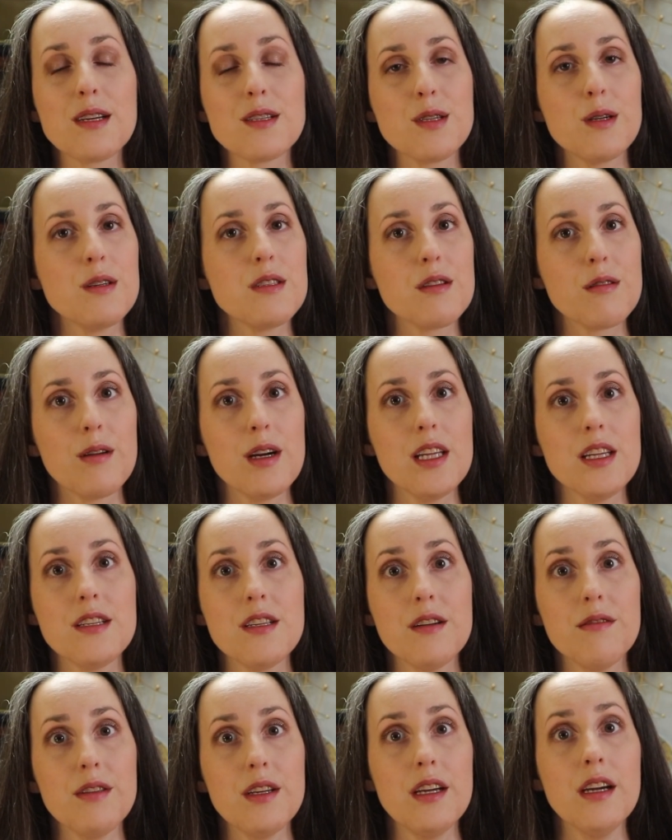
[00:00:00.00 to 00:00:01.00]
So it's a
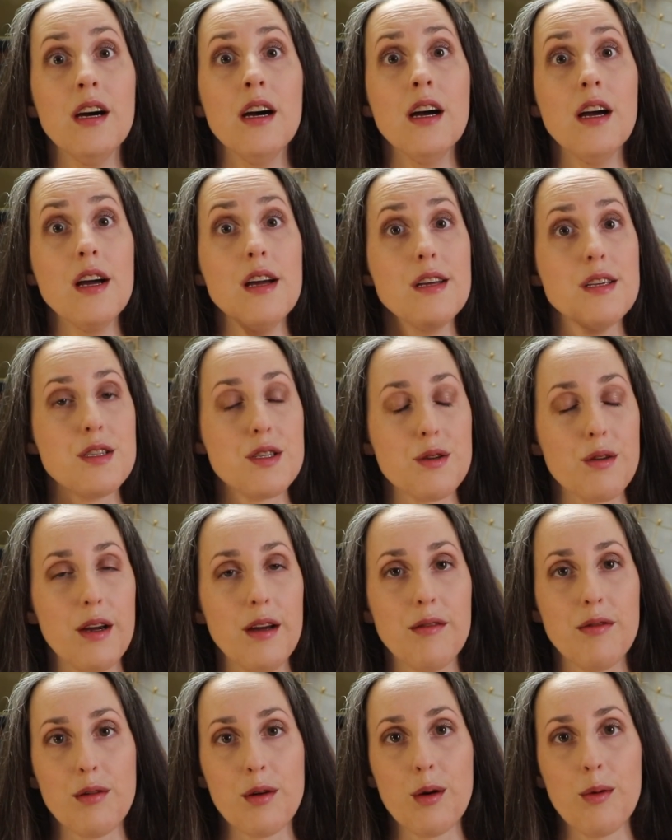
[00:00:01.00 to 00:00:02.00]
relatively
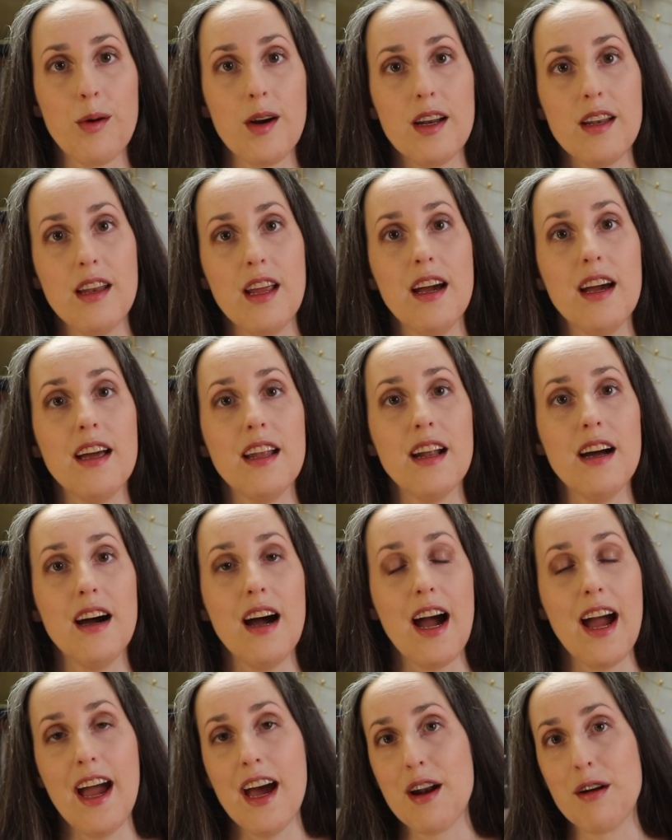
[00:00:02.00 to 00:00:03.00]
straightforward knit.
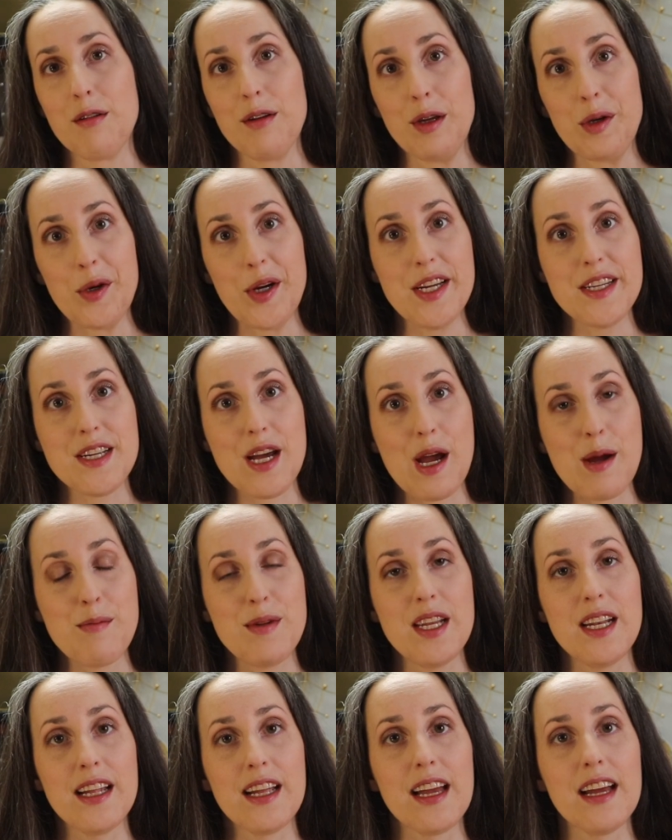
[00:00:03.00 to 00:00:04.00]
I had a really great time
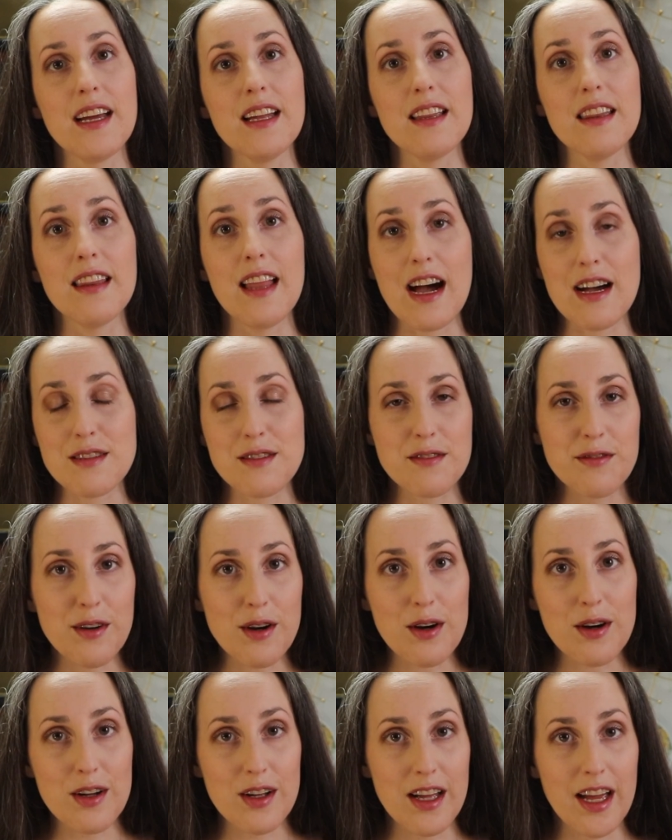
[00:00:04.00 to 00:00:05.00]
knitting it last
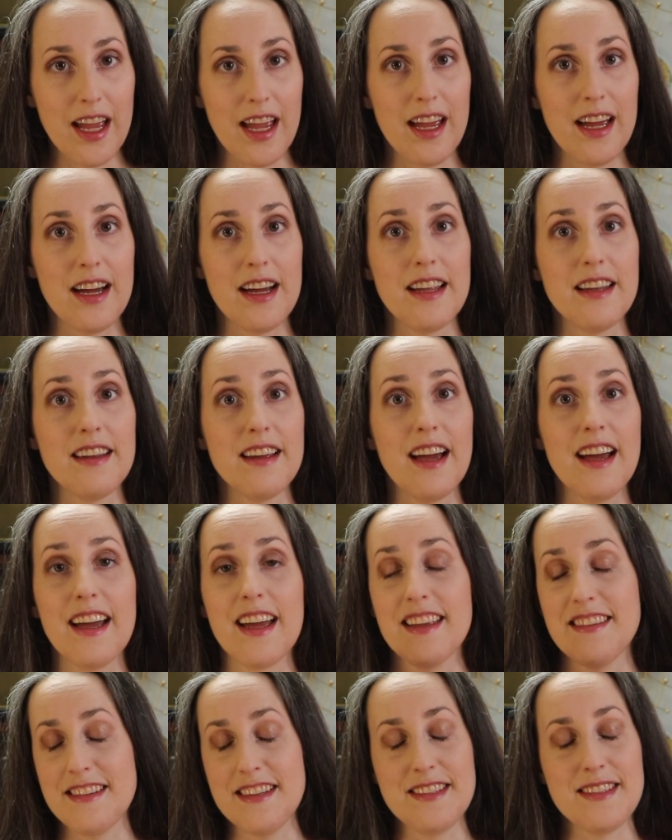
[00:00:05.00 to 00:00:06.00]
fall, and
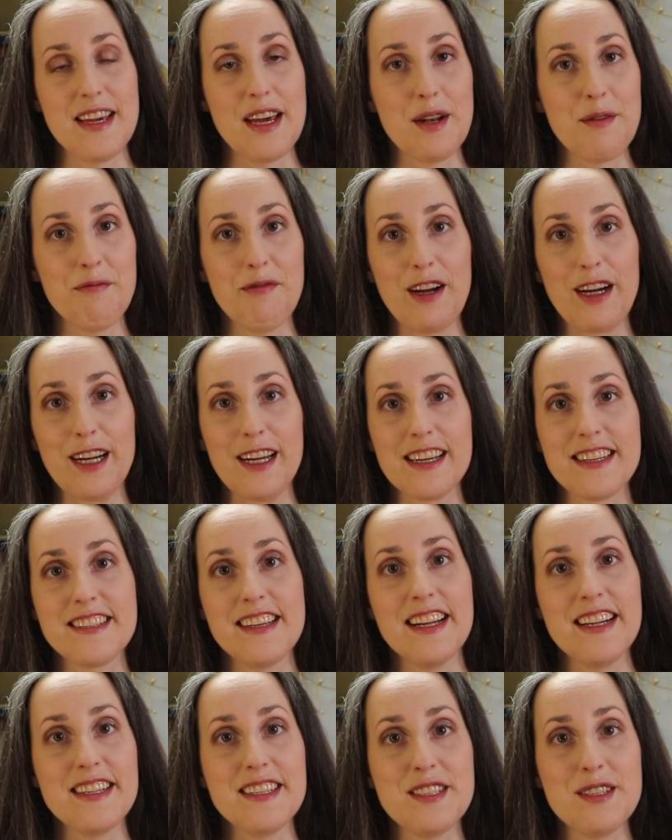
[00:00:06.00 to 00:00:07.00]
as I said, I'm very
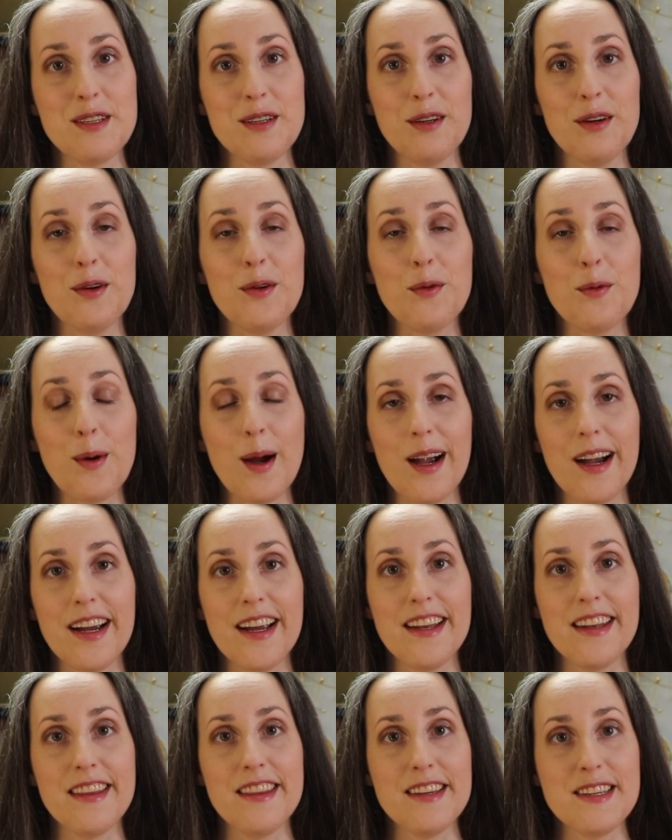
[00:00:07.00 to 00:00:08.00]
excited to wear
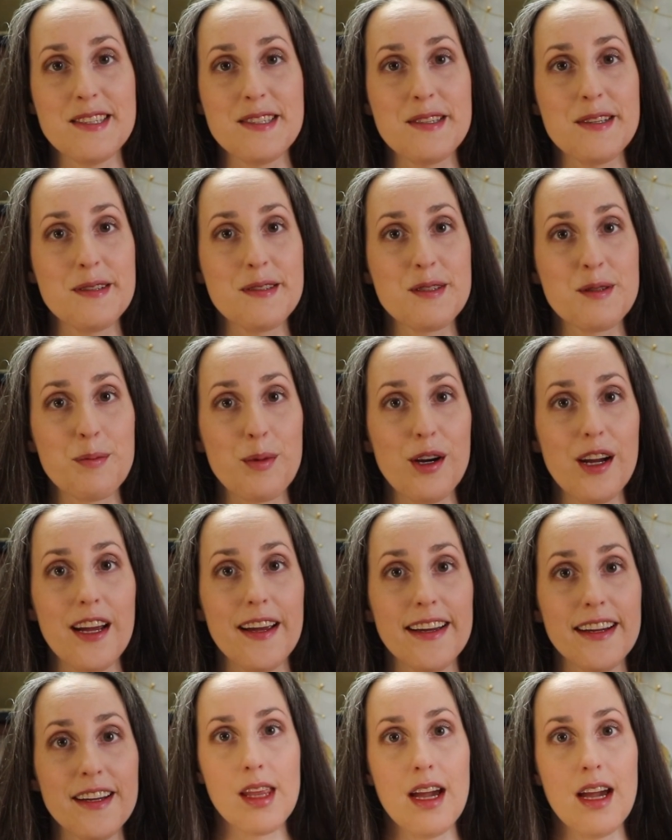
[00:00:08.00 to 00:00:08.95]
it this spring.